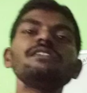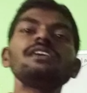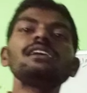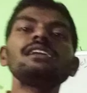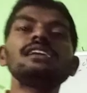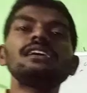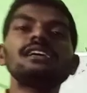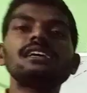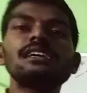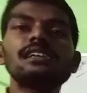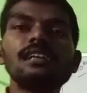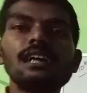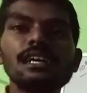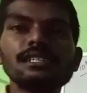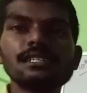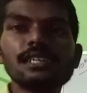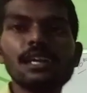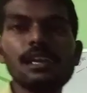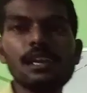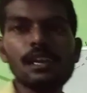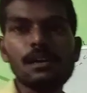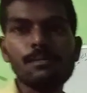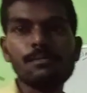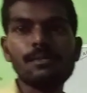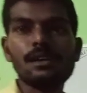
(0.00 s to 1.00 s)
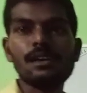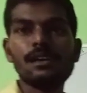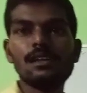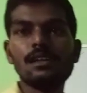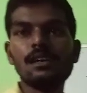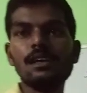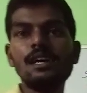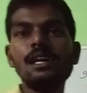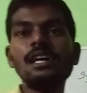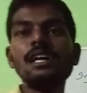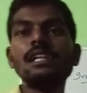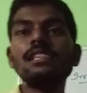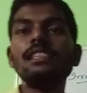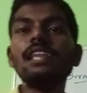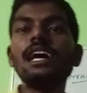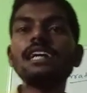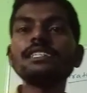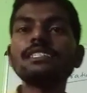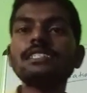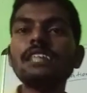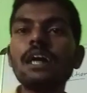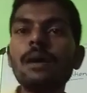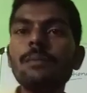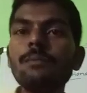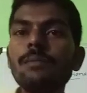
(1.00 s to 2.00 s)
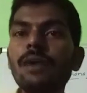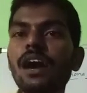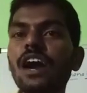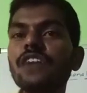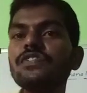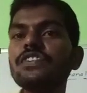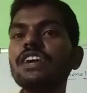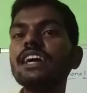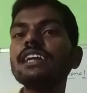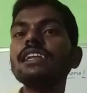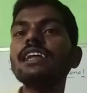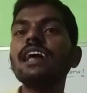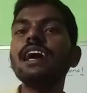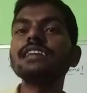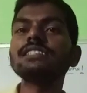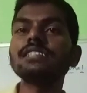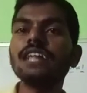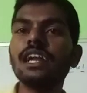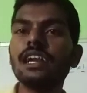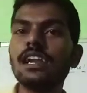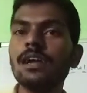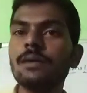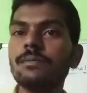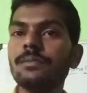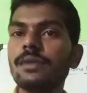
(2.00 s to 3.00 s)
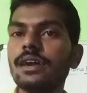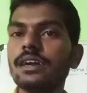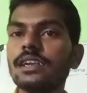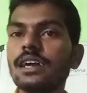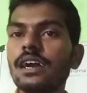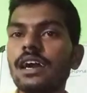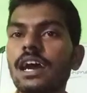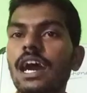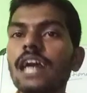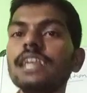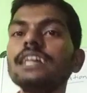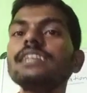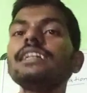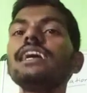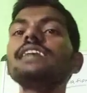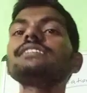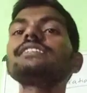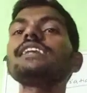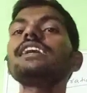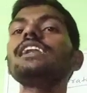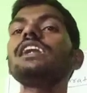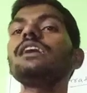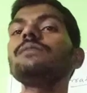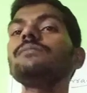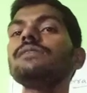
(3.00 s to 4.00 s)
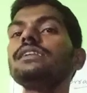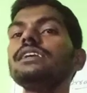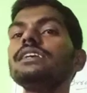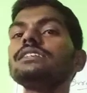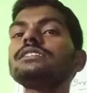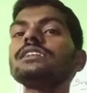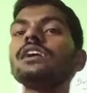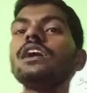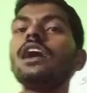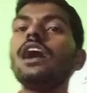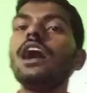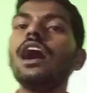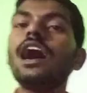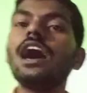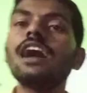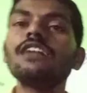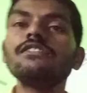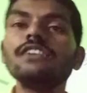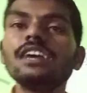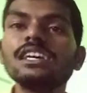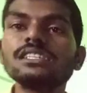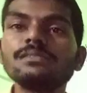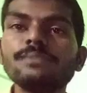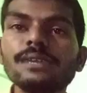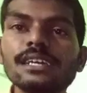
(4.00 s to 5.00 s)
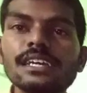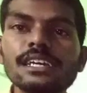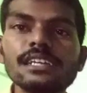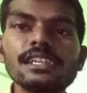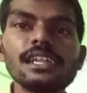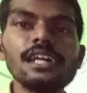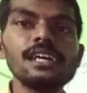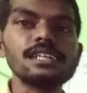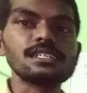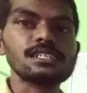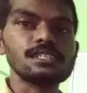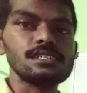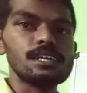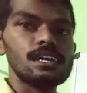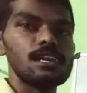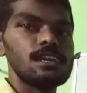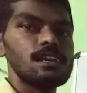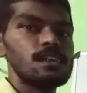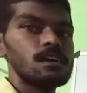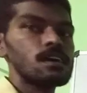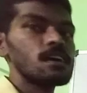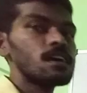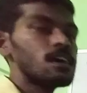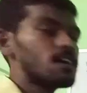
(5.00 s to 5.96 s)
one irrational number. The sum of a rational number and irrational number is always be irrational.